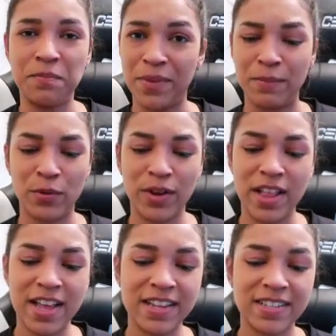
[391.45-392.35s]
made me
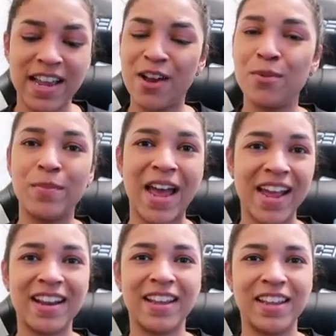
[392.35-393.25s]
realize how
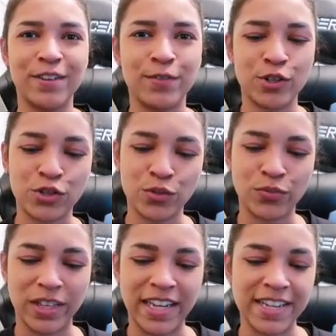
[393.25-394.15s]
bad IKEA furniture
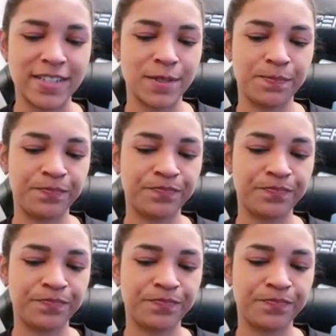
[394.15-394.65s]
really is.